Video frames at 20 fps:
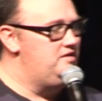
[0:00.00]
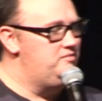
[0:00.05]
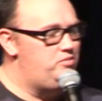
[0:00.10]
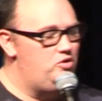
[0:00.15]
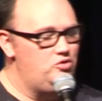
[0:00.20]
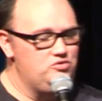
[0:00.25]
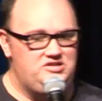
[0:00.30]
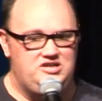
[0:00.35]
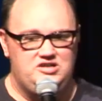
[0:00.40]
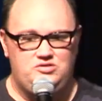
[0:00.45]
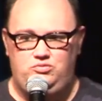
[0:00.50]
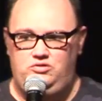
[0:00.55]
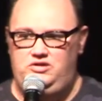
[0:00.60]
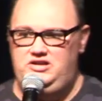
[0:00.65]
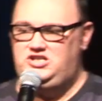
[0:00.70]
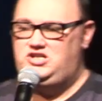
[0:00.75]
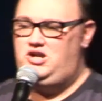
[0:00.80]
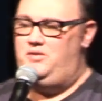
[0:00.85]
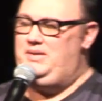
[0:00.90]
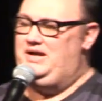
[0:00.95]
Paul says, Well,
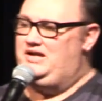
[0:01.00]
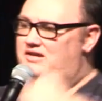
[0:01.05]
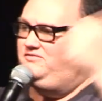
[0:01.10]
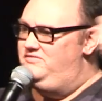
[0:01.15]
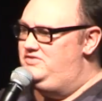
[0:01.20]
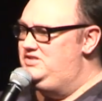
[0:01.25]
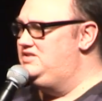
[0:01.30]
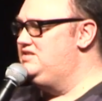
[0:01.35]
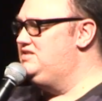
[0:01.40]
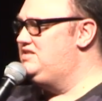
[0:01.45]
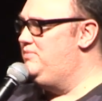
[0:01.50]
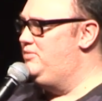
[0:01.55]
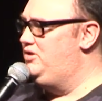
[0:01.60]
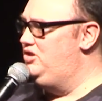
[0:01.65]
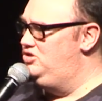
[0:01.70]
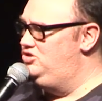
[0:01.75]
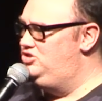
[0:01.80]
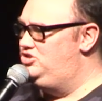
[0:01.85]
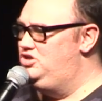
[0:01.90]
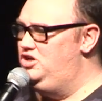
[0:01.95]
let's go back and visit some of
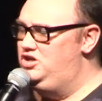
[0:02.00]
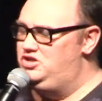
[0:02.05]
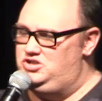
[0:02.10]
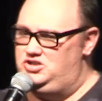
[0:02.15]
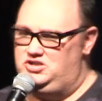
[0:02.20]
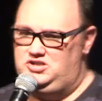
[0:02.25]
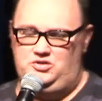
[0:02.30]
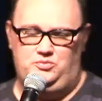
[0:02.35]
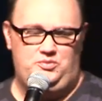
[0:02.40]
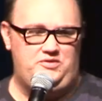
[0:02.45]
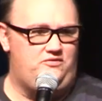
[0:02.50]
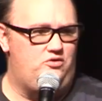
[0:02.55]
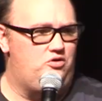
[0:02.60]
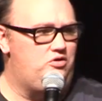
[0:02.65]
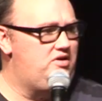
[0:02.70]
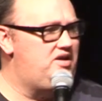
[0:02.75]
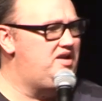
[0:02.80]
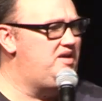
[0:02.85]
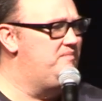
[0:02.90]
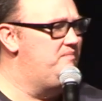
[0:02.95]
those churches that we've
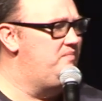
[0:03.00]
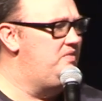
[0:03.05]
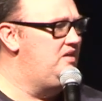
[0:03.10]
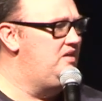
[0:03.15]
already